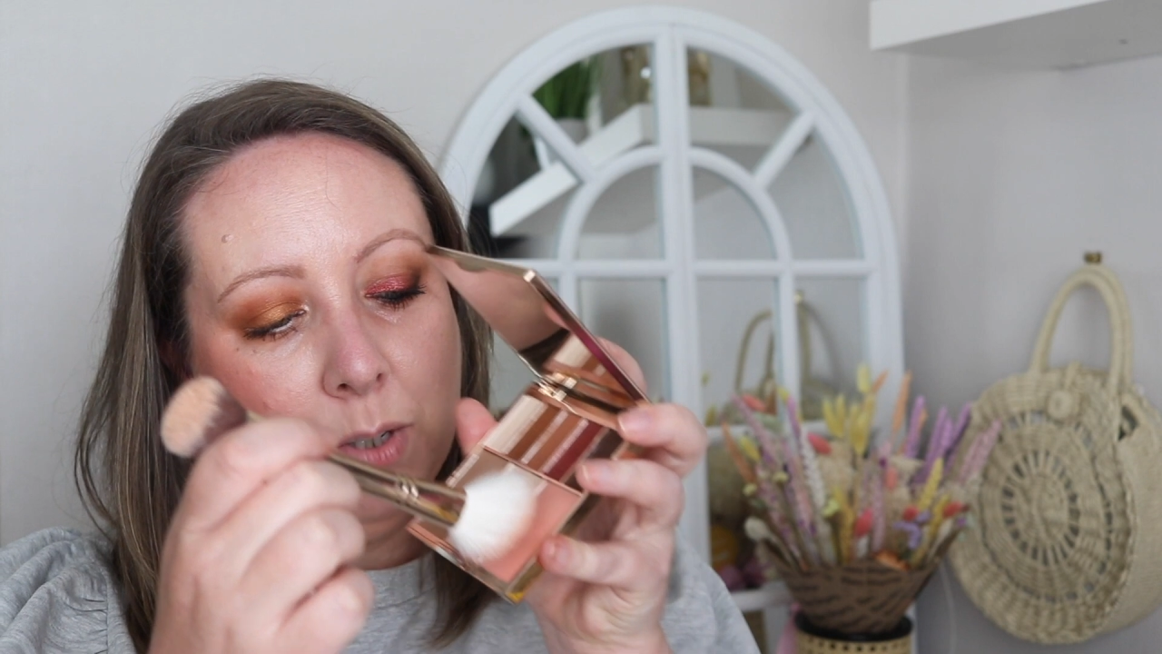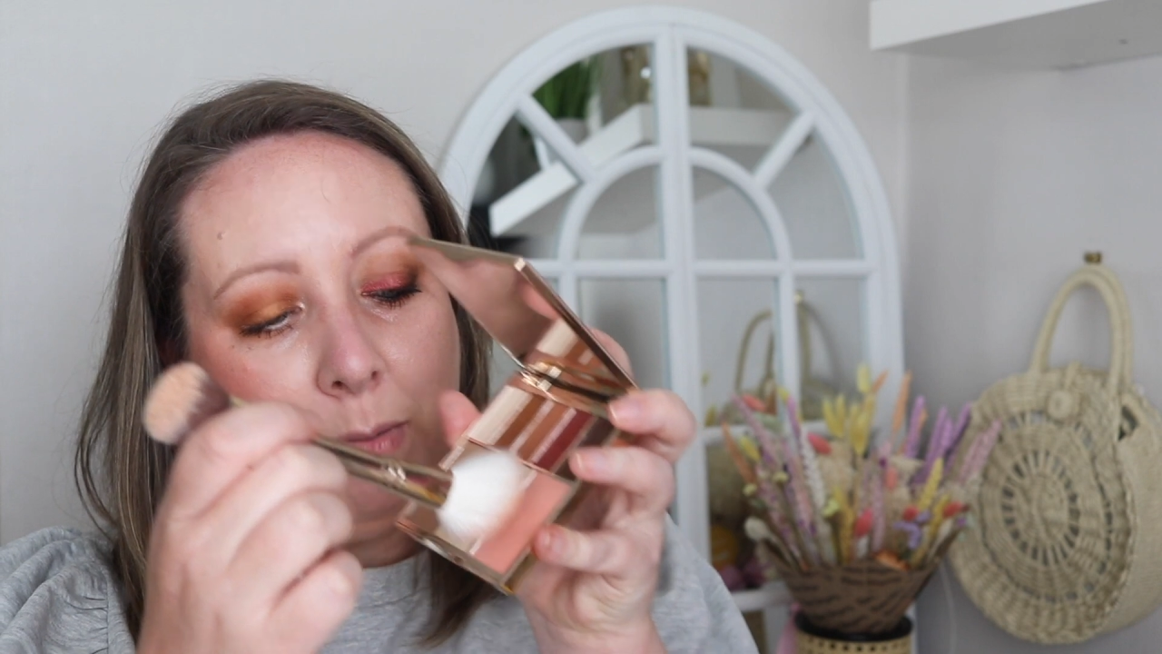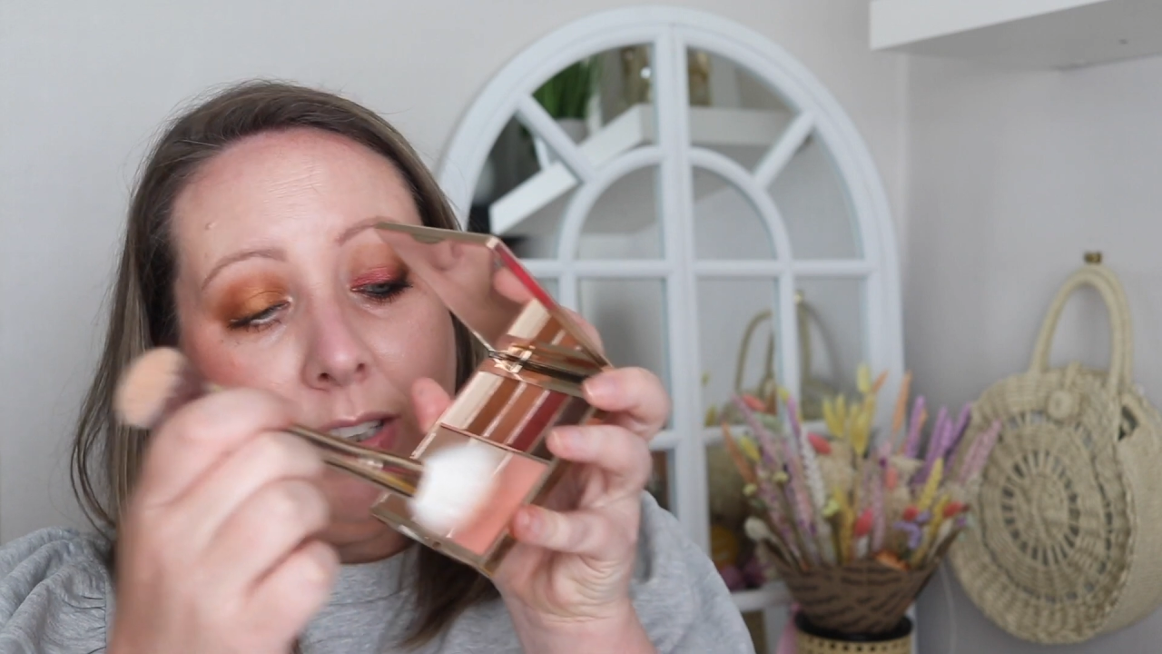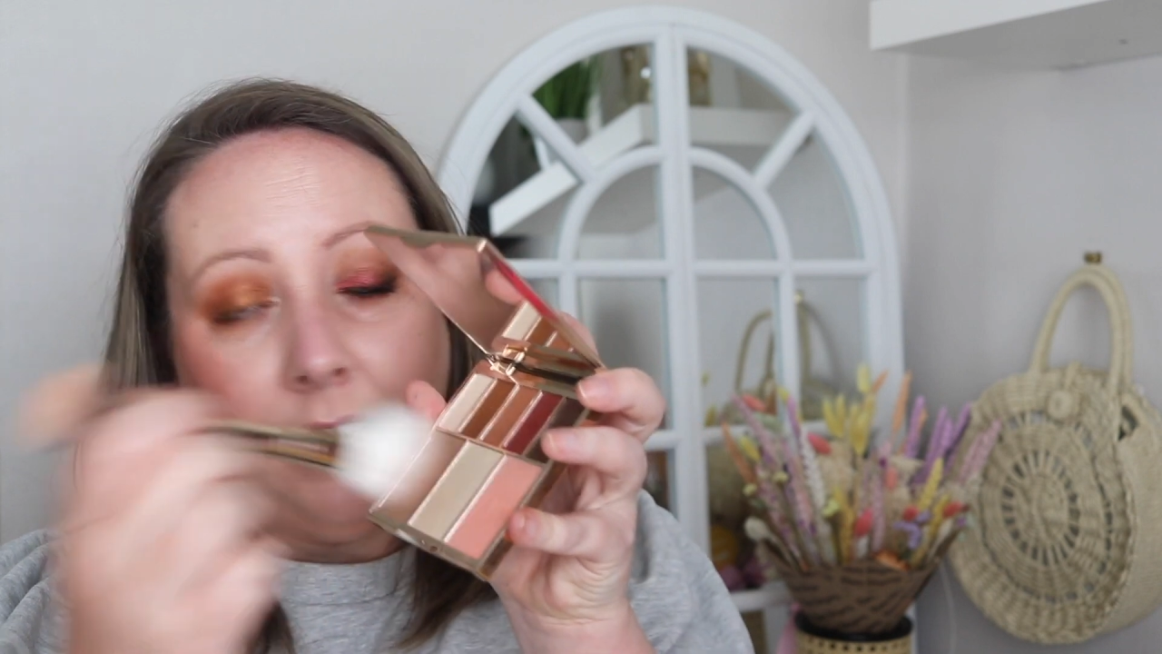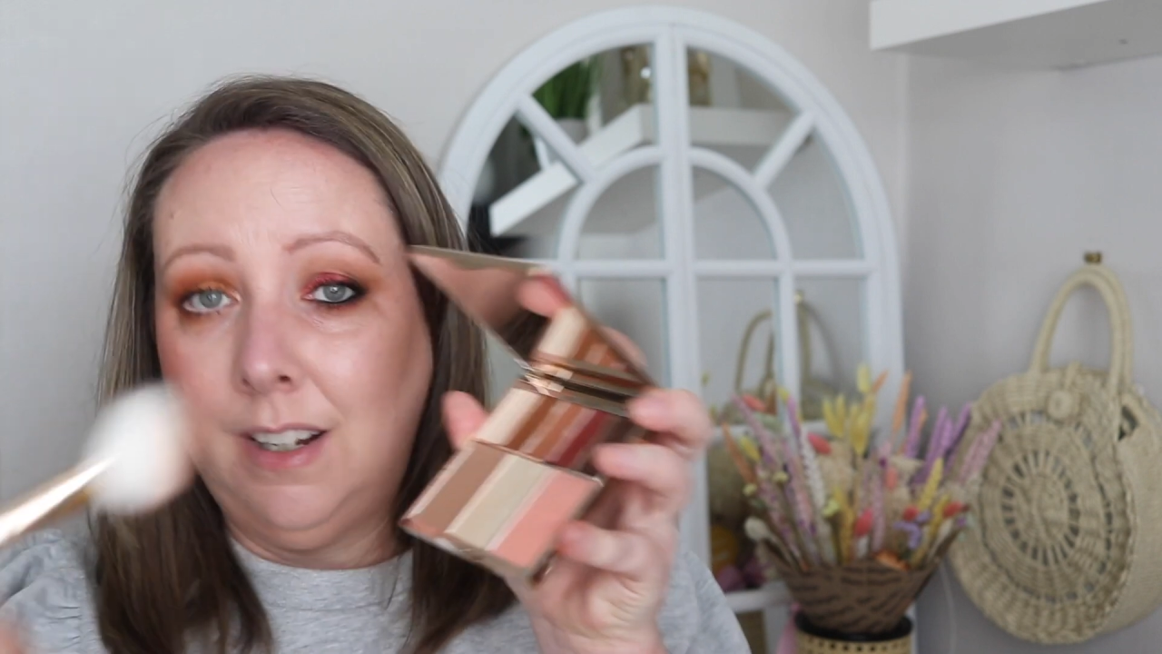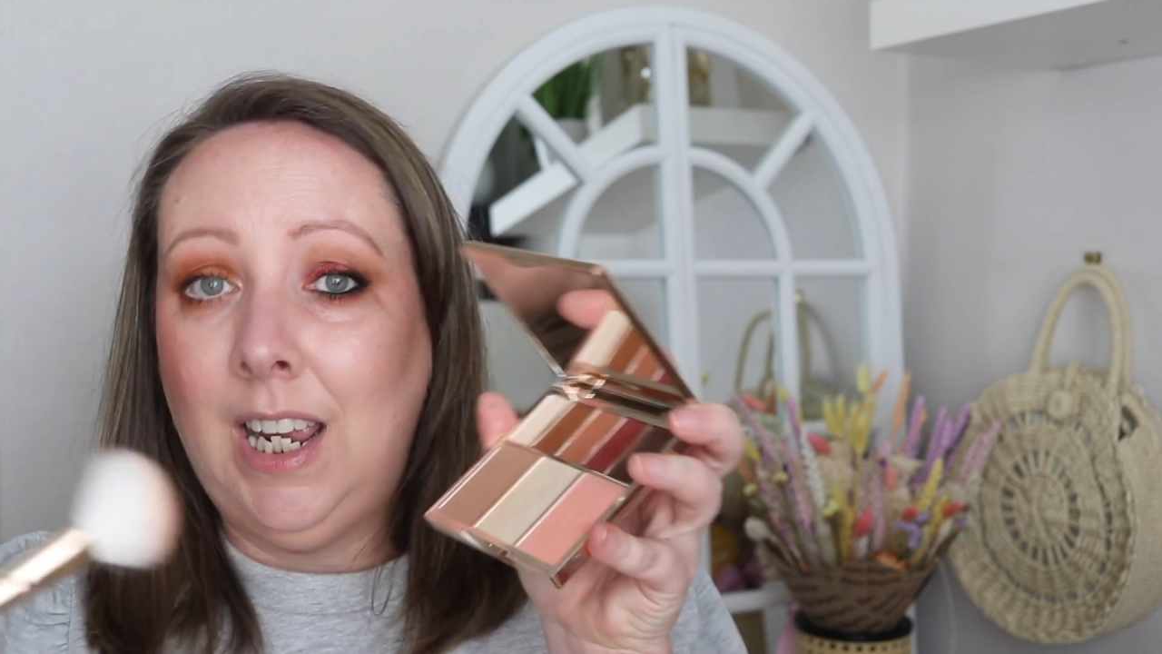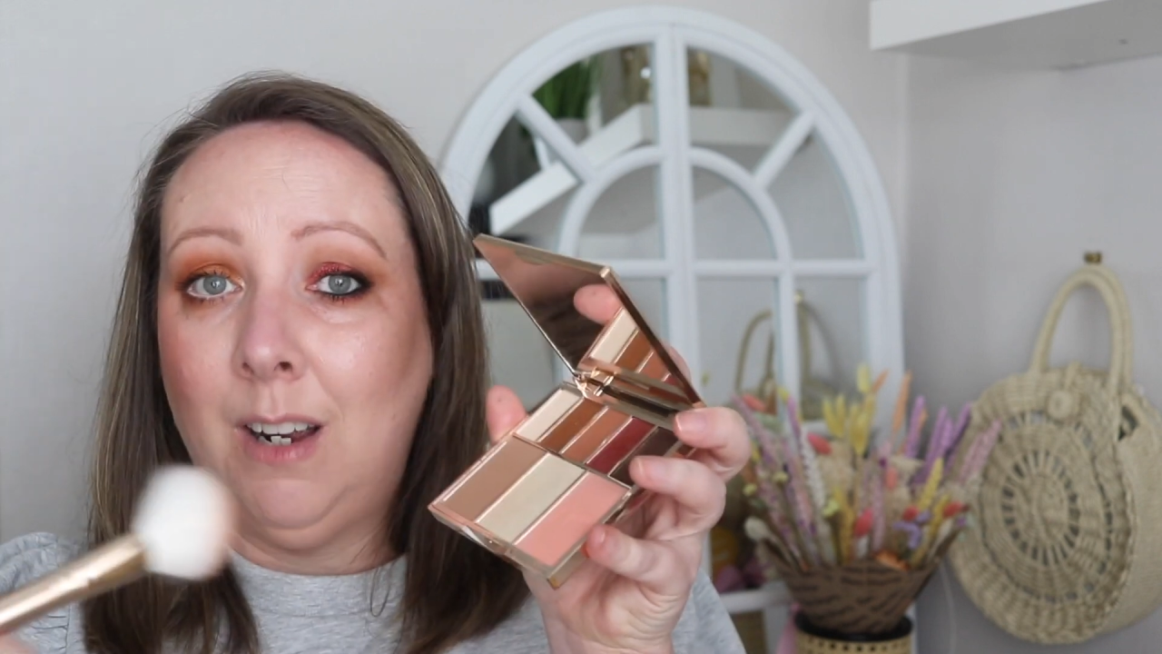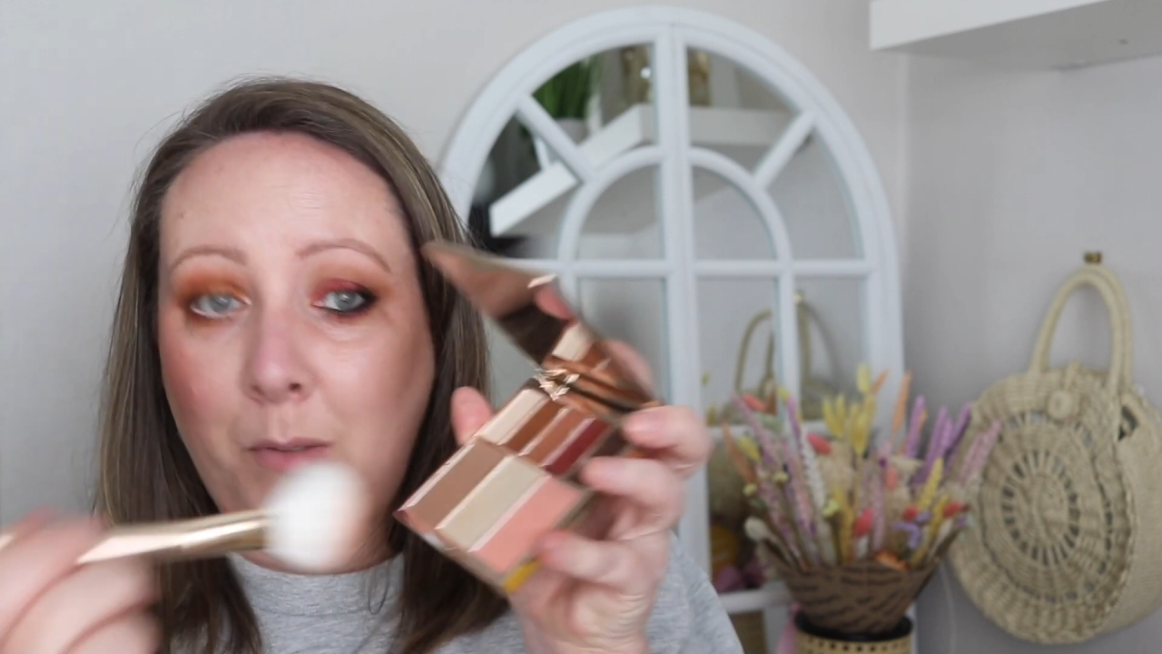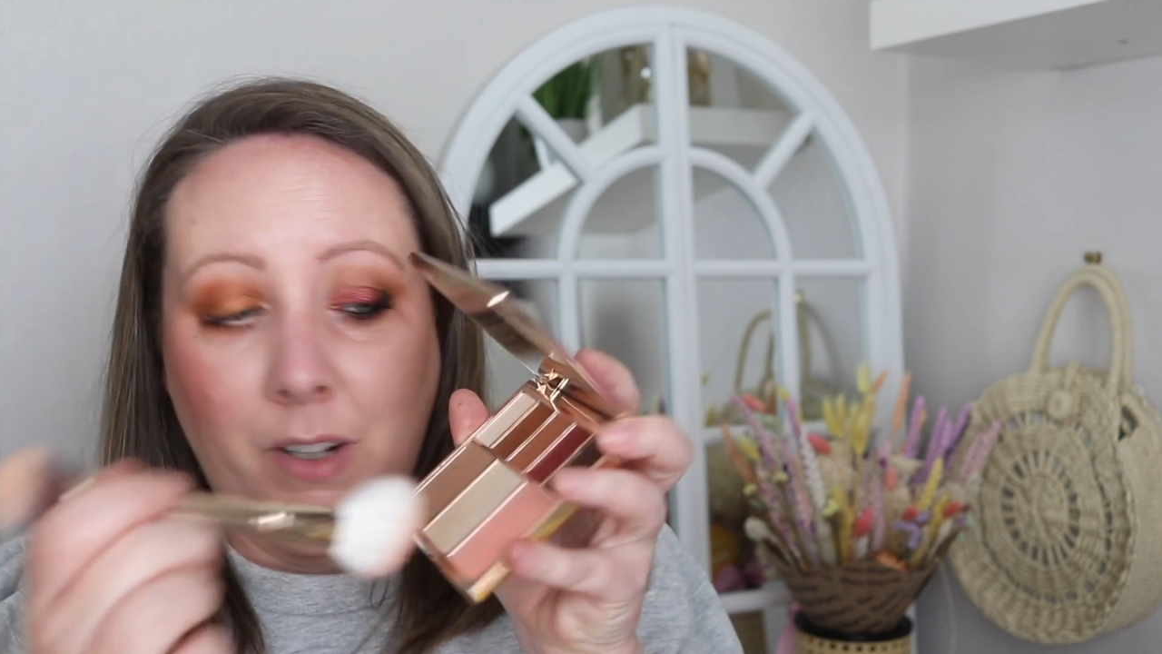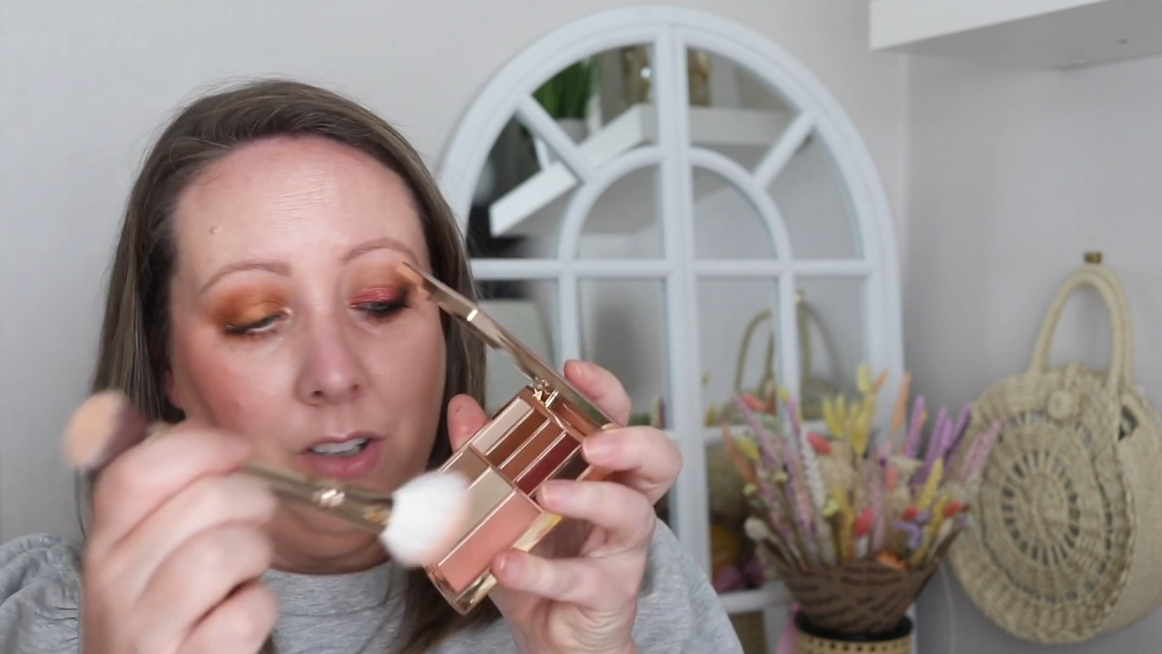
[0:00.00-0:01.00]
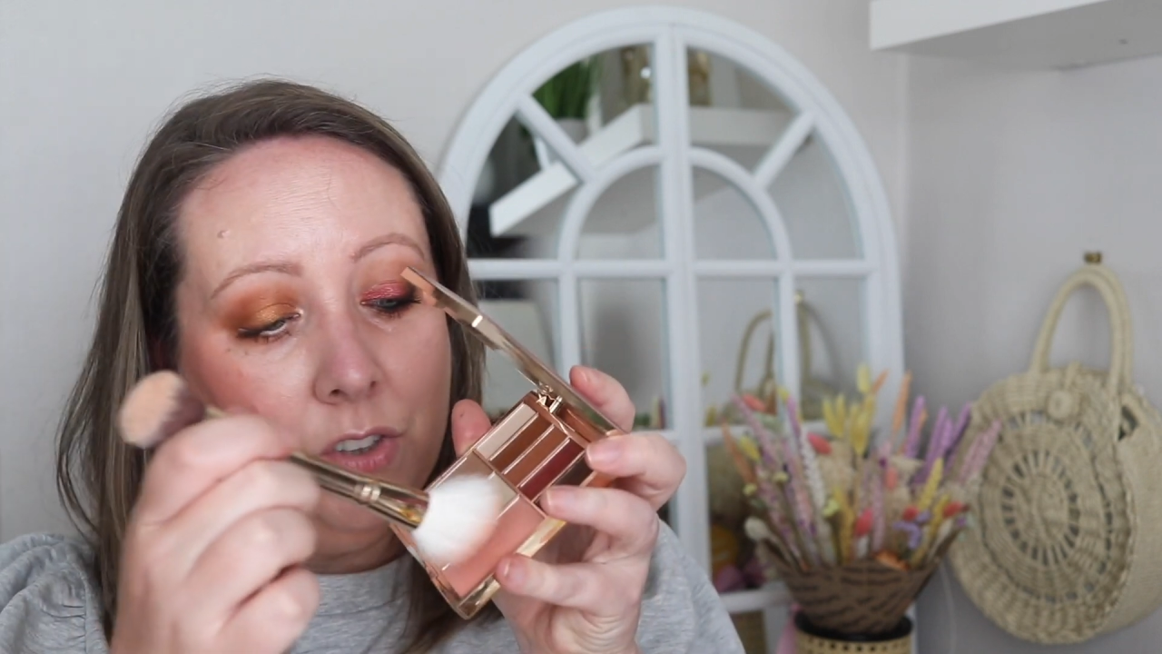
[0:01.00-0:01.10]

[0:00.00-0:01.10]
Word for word: I'm using, and now I'm going to